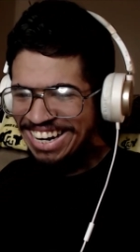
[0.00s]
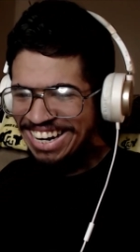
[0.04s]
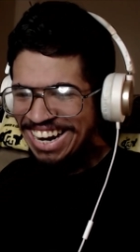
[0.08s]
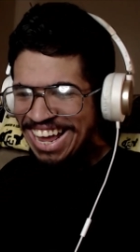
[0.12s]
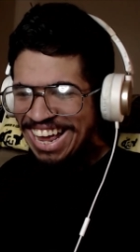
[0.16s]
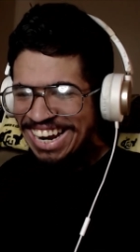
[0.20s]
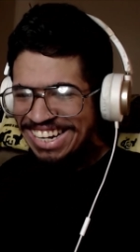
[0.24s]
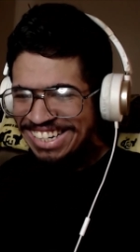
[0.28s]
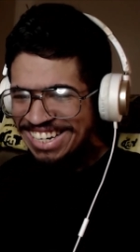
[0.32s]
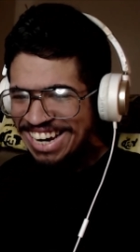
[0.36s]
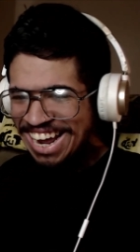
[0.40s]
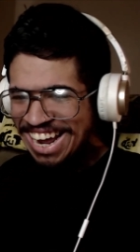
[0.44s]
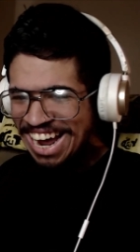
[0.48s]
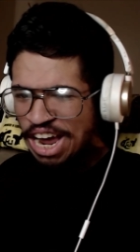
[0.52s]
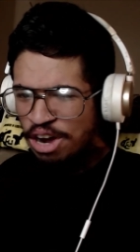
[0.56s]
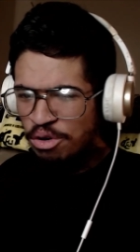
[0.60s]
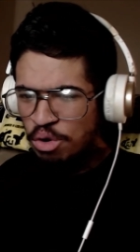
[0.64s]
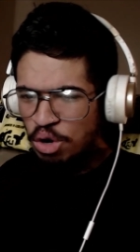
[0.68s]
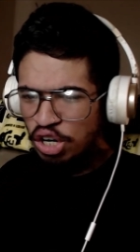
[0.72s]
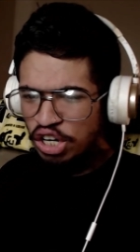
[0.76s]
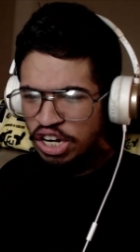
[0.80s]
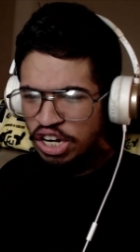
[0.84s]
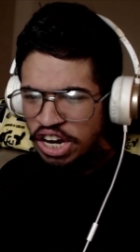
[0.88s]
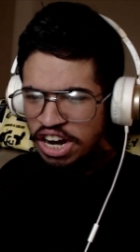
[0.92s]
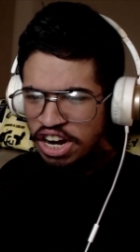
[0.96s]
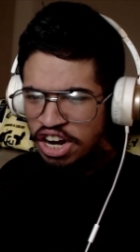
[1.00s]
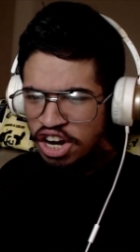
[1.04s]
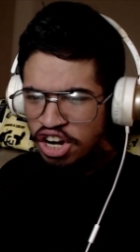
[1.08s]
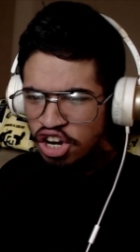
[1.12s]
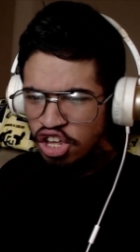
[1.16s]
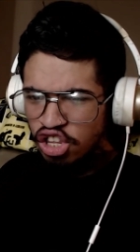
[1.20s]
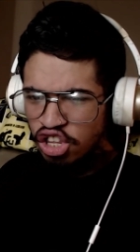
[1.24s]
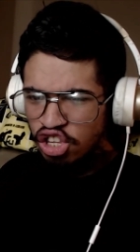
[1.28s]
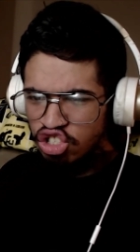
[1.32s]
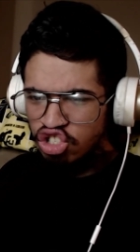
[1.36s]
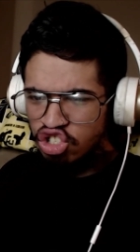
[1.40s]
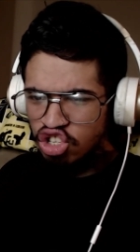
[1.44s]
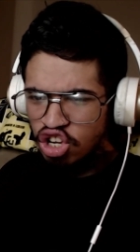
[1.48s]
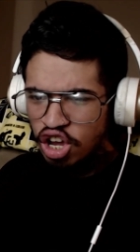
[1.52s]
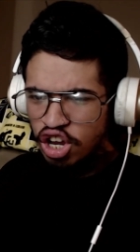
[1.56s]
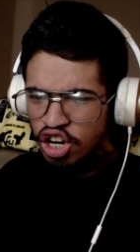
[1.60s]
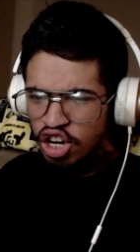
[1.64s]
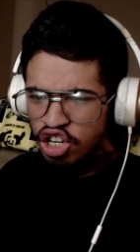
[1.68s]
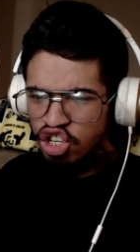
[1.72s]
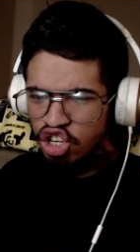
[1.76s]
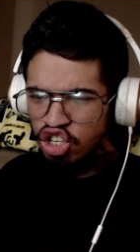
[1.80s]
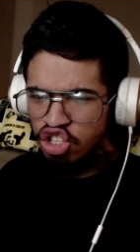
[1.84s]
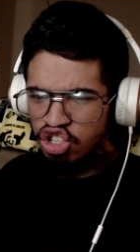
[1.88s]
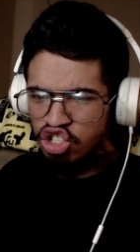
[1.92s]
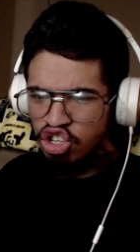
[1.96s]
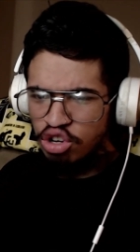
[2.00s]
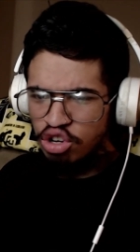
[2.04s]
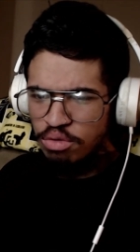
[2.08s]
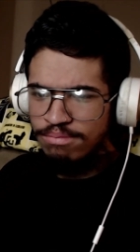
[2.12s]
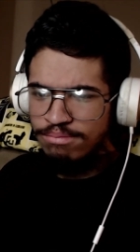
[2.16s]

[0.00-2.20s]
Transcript: now we're getting into some